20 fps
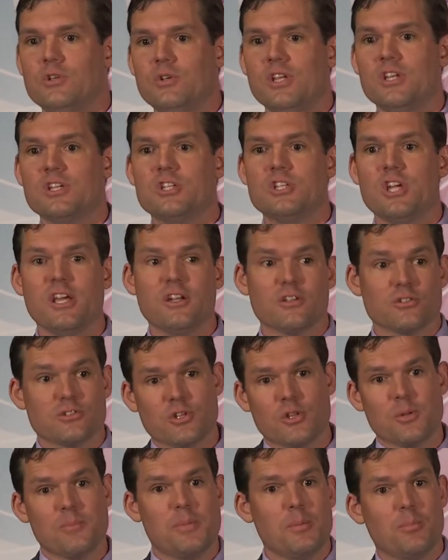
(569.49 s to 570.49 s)
you need a channel
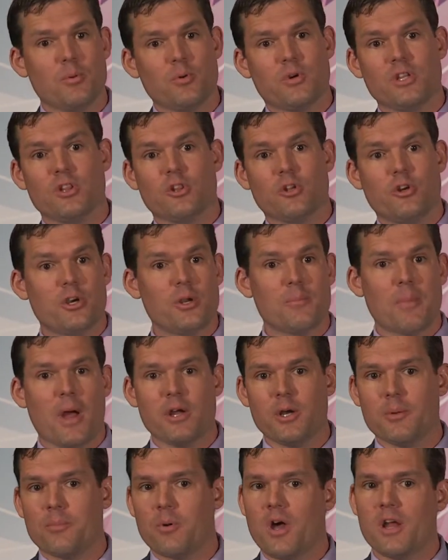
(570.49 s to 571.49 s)
so that people can learn
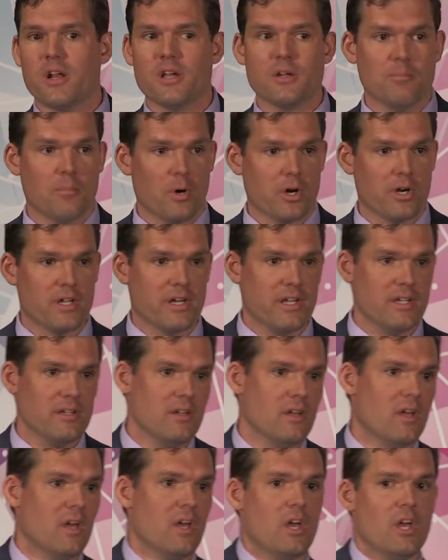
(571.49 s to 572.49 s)
about your product marketing.
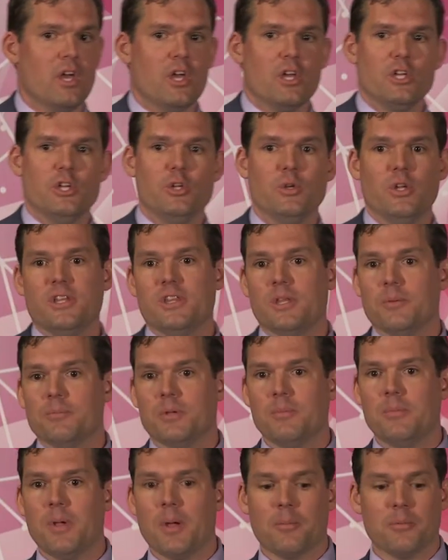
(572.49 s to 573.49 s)
You need them
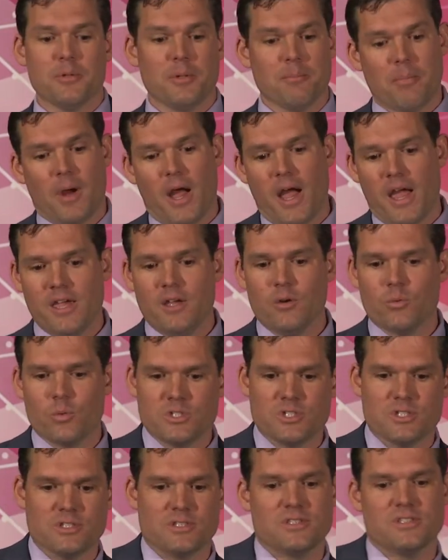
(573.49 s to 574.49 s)
to be able to buy it,
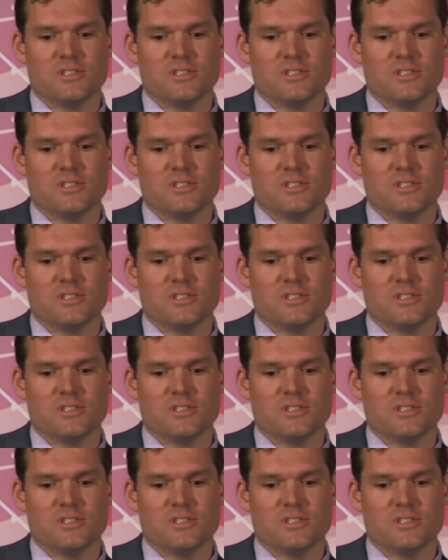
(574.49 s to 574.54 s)
which is